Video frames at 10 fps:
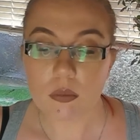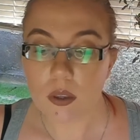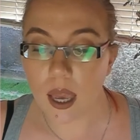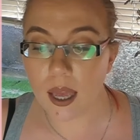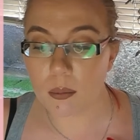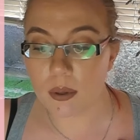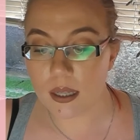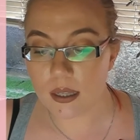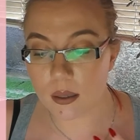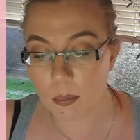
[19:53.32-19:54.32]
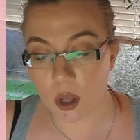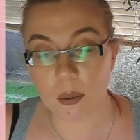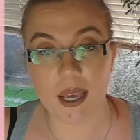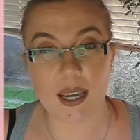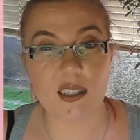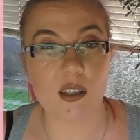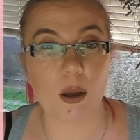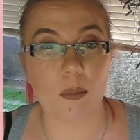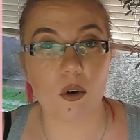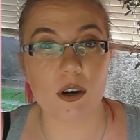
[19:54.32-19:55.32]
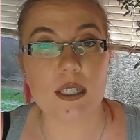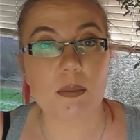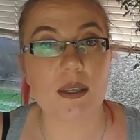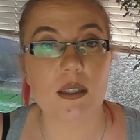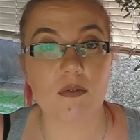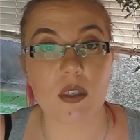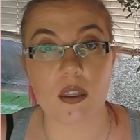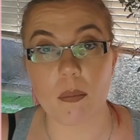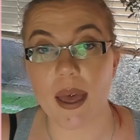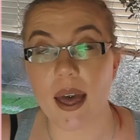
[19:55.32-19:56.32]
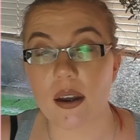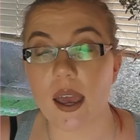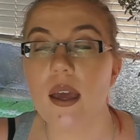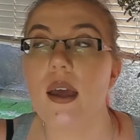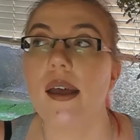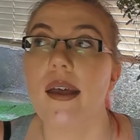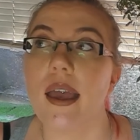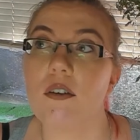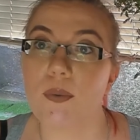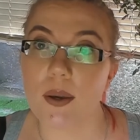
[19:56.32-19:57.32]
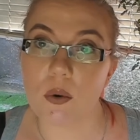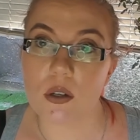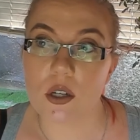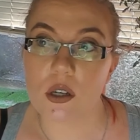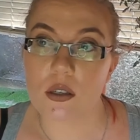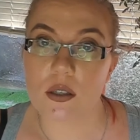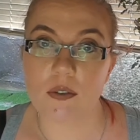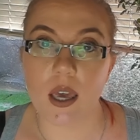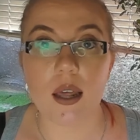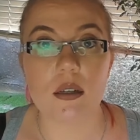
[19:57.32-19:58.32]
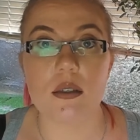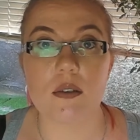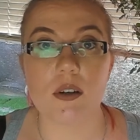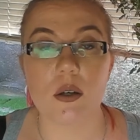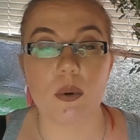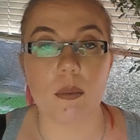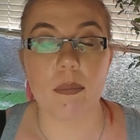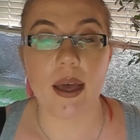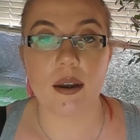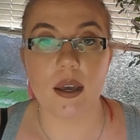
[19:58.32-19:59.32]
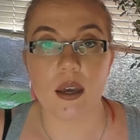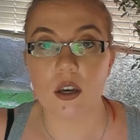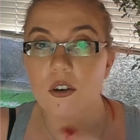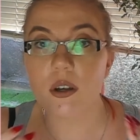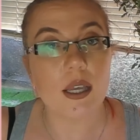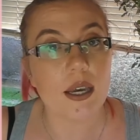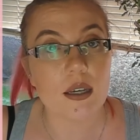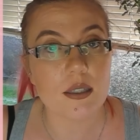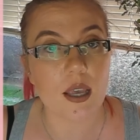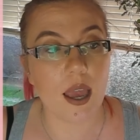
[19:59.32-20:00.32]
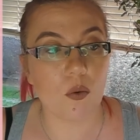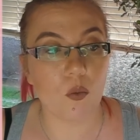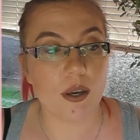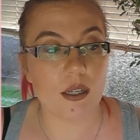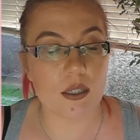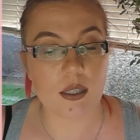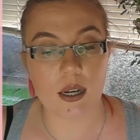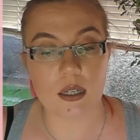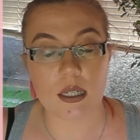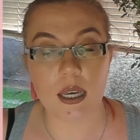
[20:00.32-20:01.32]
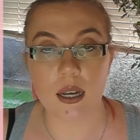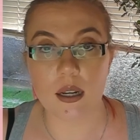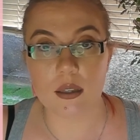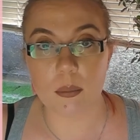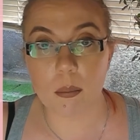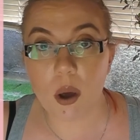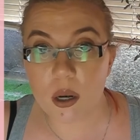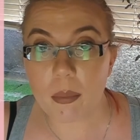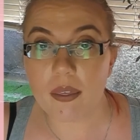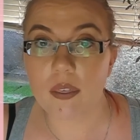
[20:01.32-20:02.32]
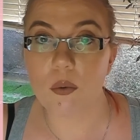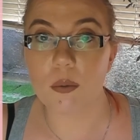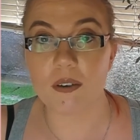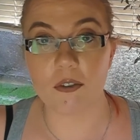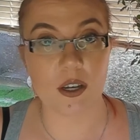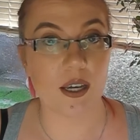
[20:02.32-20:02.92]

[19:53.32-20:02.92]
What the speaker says: The monomer is a lot more expensive than the powder. If we wanted lots of colors of liquid and powder acrylics and we decided to color the monomer, that would be very